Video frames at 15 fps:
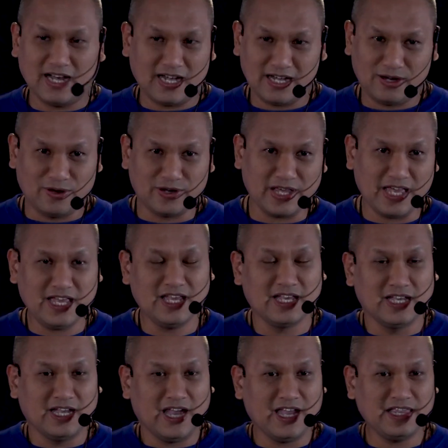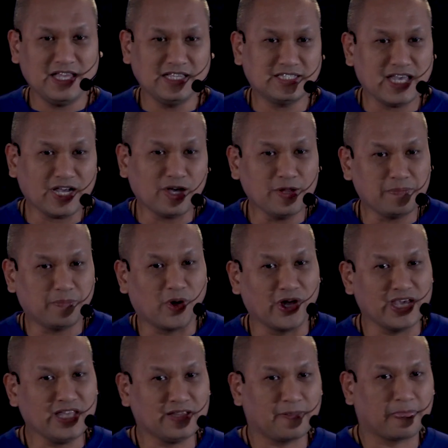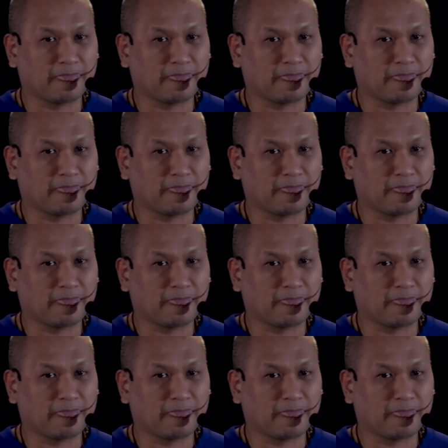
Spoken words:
Okay? And then second point